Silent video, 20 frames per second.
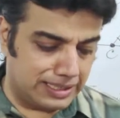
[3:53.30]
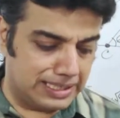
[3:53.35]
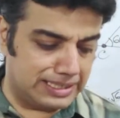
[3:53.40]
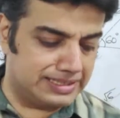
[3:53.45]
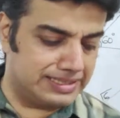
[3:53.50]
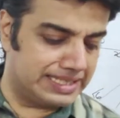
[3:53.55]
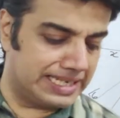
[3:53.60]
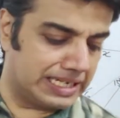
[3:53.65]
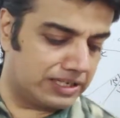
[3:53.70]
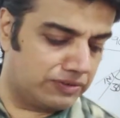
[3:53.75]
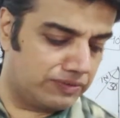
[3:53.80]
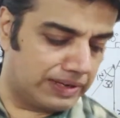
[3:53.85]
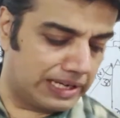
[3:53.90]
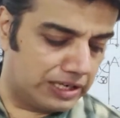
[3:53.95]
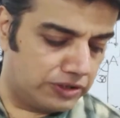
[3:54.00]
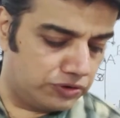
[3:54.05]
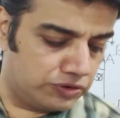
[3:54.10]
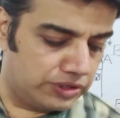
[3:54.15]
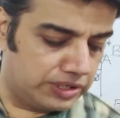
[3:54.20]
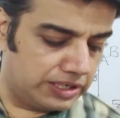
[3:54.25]
the exact
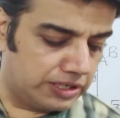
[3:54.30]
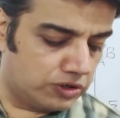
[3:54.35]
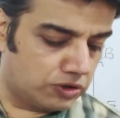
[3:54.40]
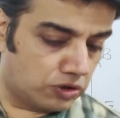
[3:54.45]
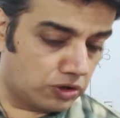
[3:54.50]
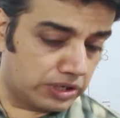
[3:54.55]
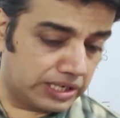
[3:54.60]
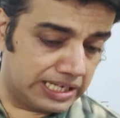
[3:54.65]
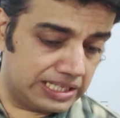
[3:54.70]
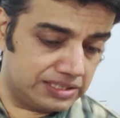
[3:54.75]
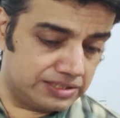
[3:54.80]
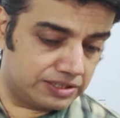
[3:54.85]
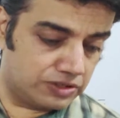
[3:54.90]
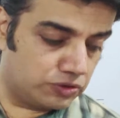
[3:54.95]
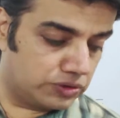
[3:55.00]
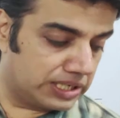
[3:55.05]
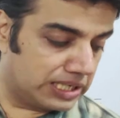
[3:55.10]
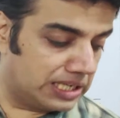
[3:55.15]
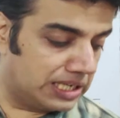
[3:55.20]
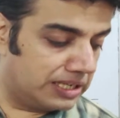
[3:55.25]
value here, or else
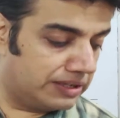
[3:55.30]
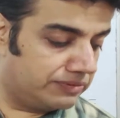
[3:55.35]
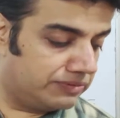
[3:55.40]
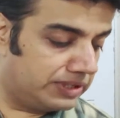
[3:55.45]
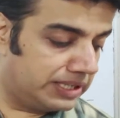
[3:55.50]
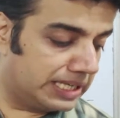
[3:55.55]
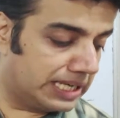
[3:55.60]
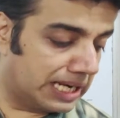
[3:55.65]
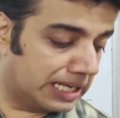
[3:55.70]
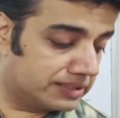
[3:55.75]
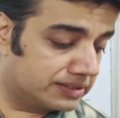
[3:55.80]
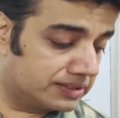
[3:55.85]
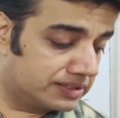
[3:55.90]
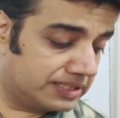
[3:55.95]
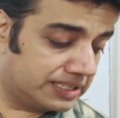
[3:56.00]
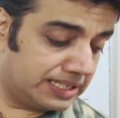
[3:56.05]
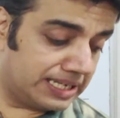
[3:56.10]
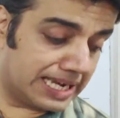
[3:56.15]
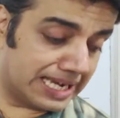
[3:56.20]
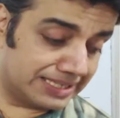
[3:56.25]
you can leave the
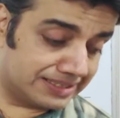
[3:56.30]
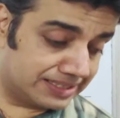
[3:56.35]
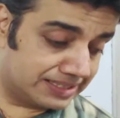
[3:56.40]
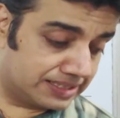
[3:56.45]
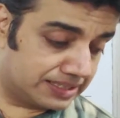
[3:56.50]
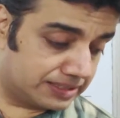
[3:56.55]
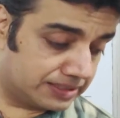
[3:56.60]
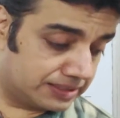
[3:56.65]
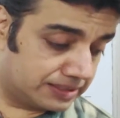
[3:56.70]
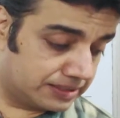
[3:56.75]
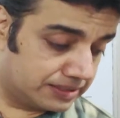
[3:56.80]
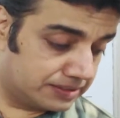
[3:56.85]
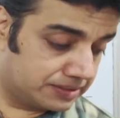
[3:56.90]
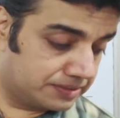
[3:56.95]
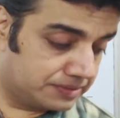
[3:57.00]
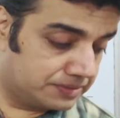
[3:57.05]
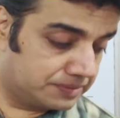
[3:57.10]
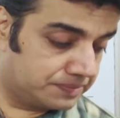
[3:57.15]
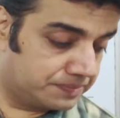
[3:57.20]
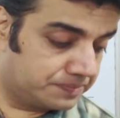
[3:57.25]
answer as it is.
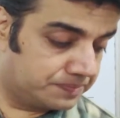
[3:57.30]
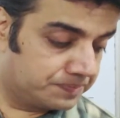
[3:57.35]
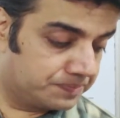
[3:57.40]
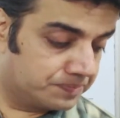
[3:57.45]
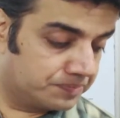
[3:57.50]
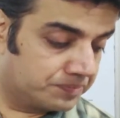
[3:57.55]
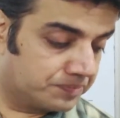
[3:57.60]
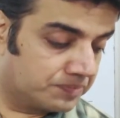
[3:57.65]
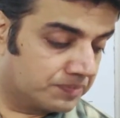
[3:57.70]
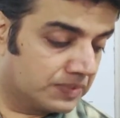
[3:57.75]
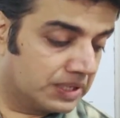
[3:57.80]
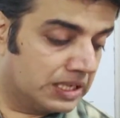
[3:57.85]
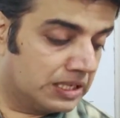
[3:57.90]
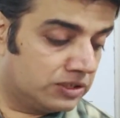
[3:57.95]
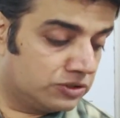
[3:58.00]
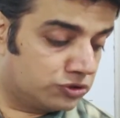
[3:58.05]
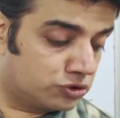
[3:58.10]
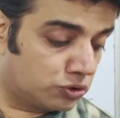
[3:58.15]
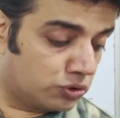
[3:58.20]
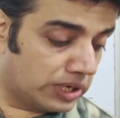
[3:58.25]

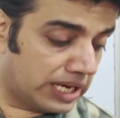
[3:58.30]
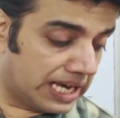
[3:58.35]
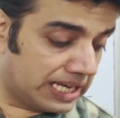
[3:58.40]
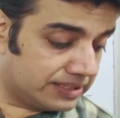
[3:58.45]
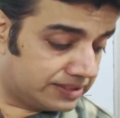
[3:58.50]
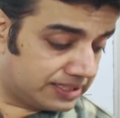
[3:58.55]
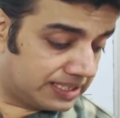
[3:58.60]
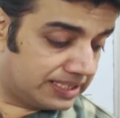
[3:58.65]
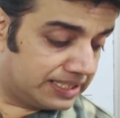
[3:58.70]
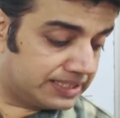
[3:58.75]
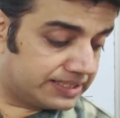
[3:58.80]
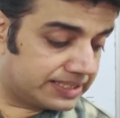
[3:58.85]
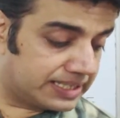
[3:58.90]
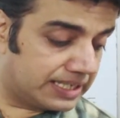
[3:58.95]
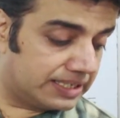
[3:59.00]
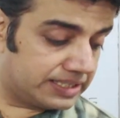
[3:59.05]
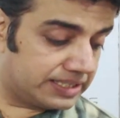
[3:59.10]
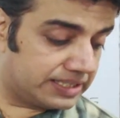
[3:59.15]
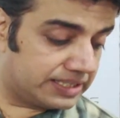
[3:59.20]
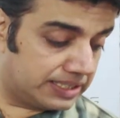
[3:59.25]
So as
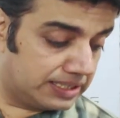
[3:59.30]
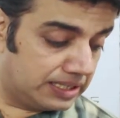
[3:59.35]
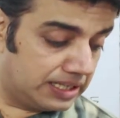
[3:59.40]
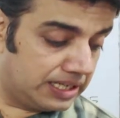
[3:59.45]
discussed